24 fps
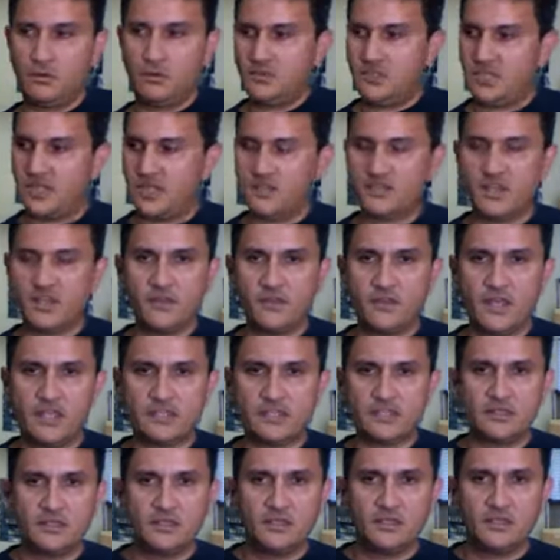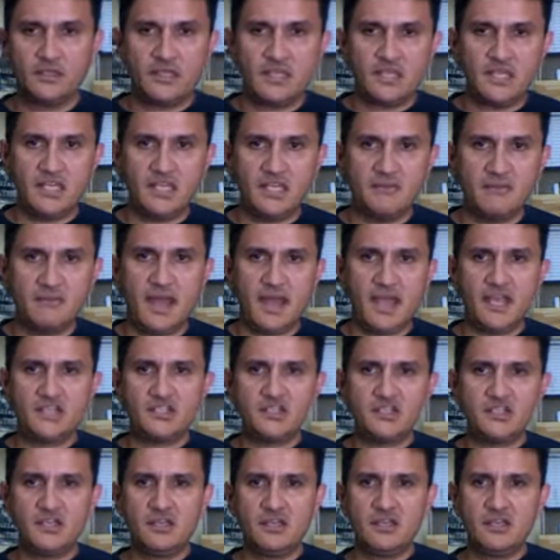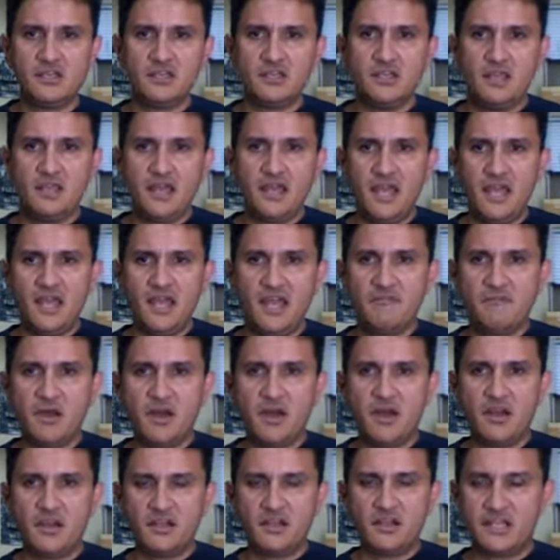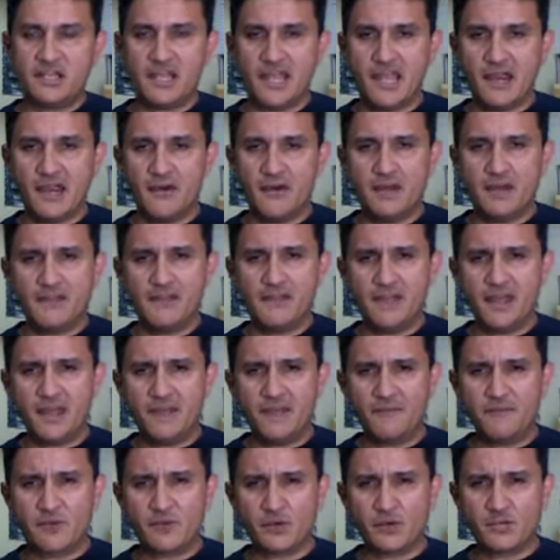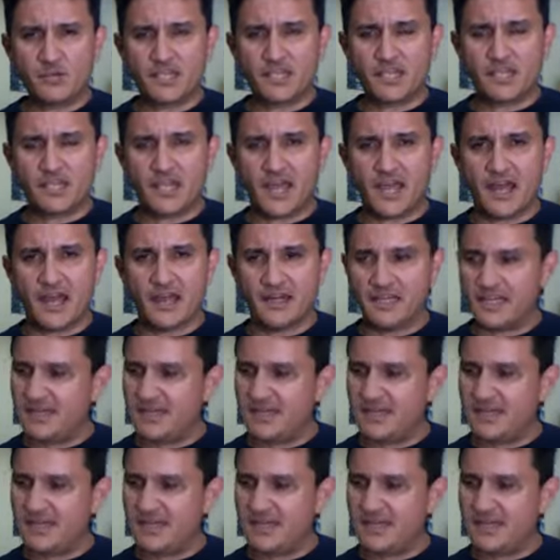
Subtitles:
Sounds like this. E major, A minor. Can you hear it in there? Of course you can.